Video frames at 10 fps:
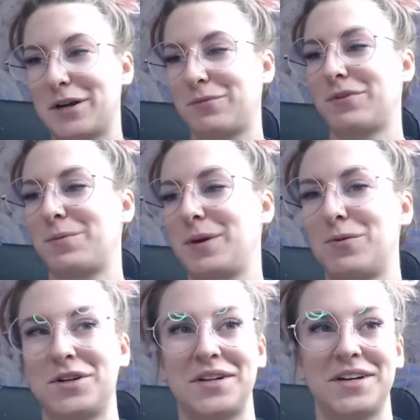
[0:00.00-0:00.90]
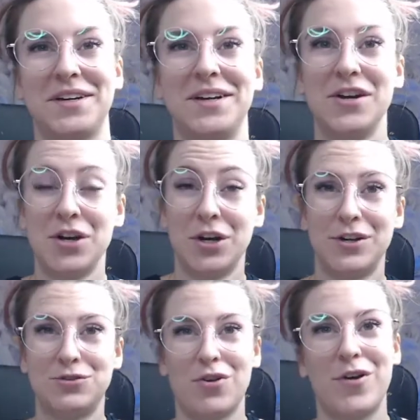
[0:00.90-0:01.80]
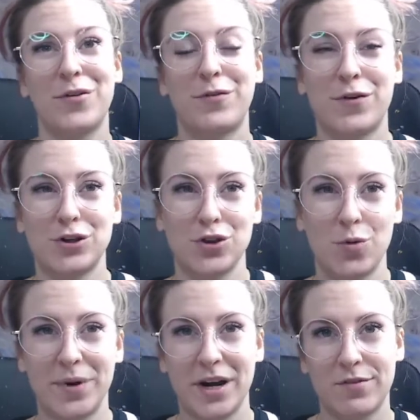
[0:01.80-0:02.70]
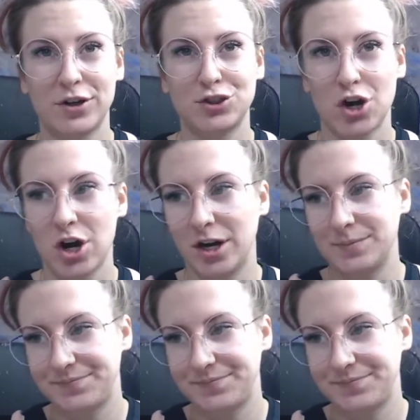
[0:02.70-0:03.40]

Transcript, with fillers: with me while I draw the first opening of our jar.